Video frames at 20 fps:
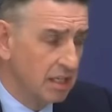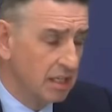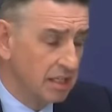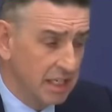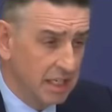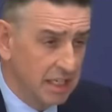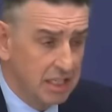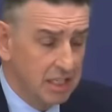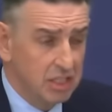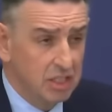
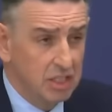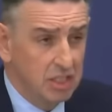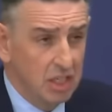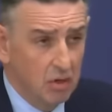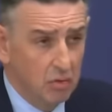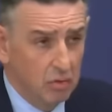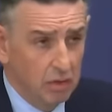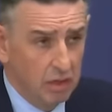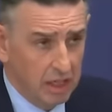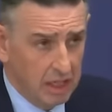nearly
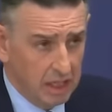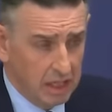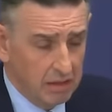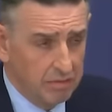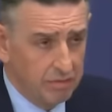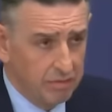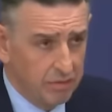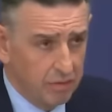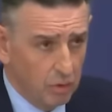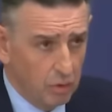
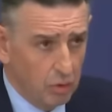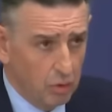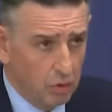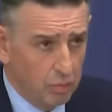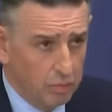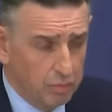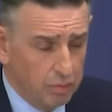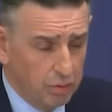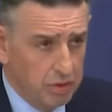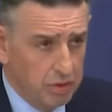solely for